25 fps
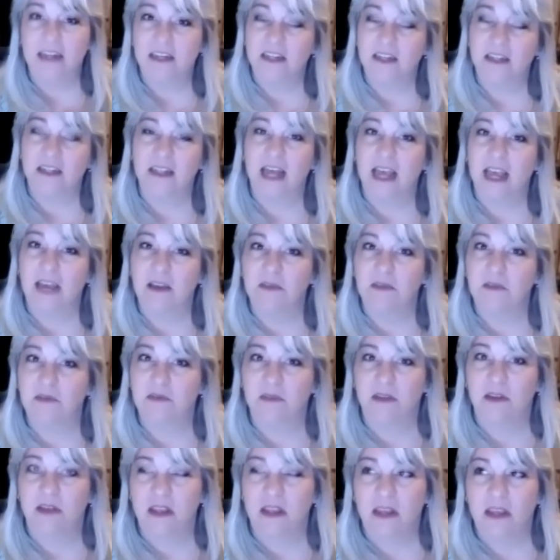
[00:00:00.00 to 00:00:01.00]
life
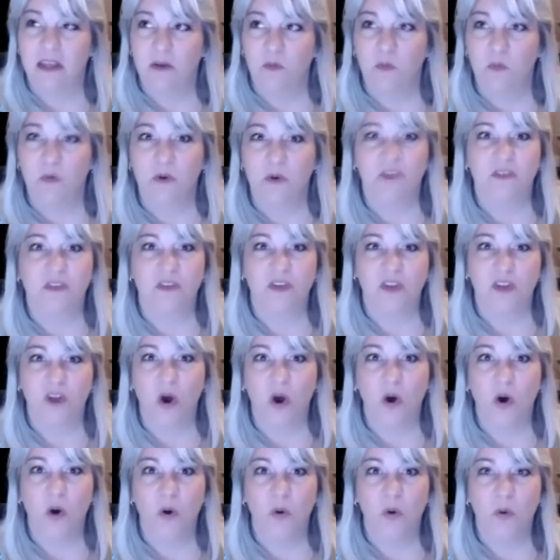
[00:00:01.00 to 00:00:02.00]
was
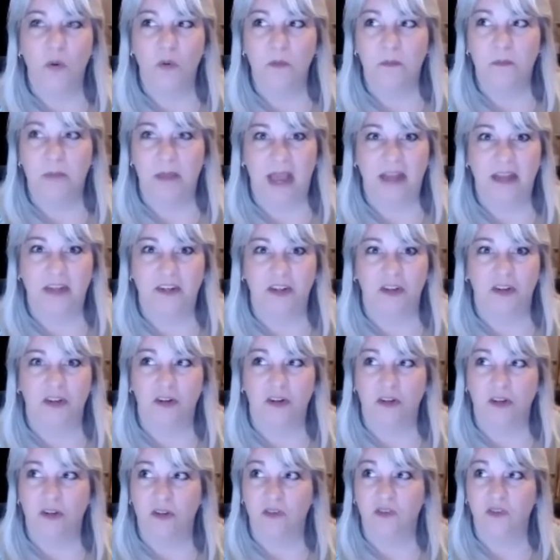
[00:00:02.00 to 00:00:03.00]
so
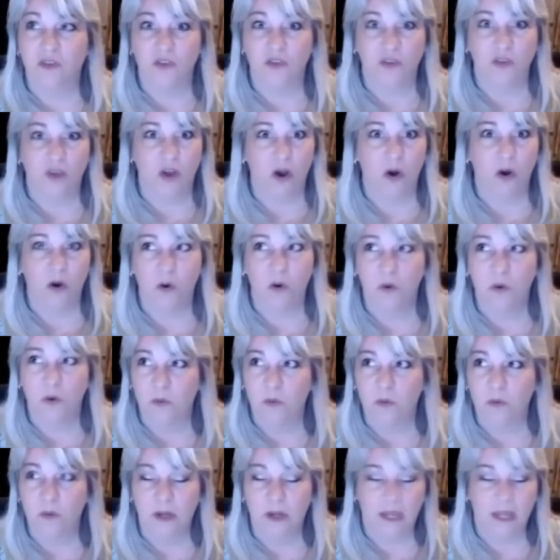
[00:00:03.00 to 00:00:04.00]
magical,
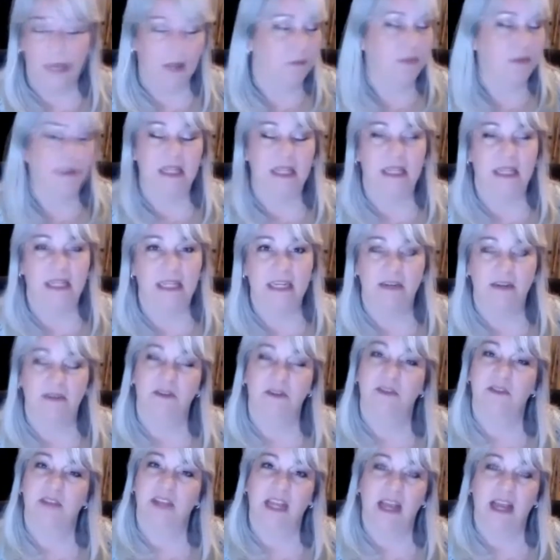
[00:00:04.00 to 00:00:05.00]
so completely different.
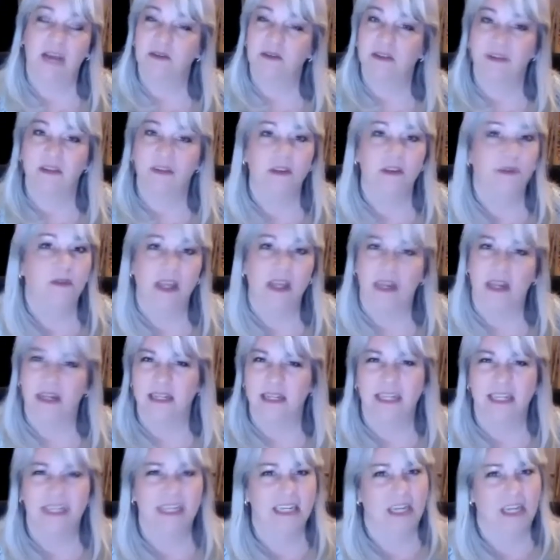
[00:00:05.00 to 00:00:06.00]
It was like I was living in
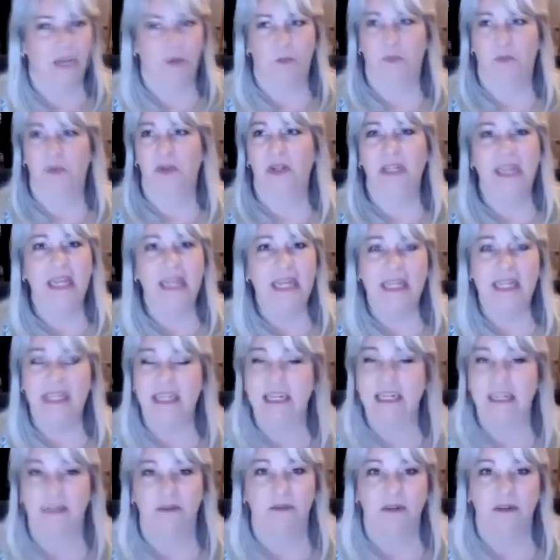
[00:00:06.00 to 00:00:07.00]
a completely
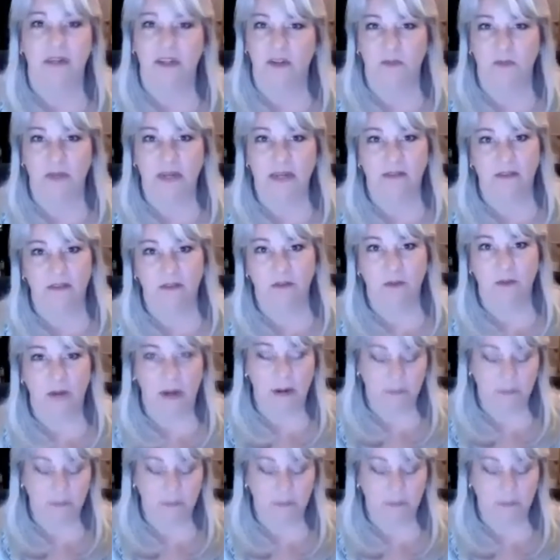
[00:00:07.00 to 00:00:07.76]
different space, right?